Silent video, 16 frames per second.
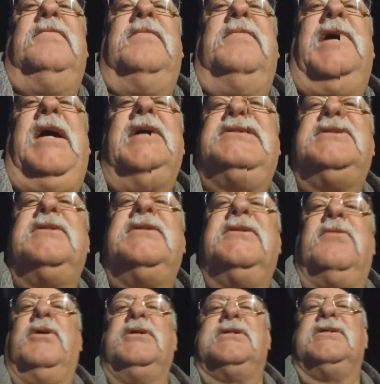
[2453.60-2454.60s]
Agent
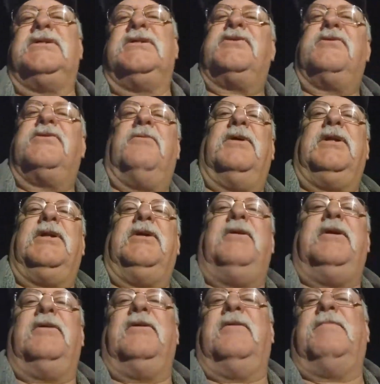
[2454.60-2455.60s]
Orange is just the one you
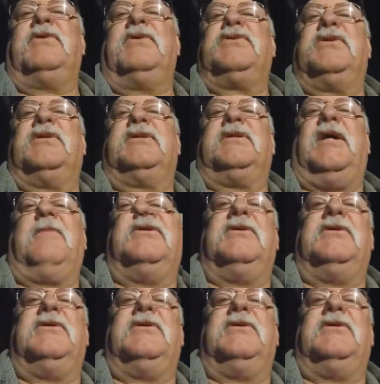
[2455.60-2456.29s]
hear of most of the time because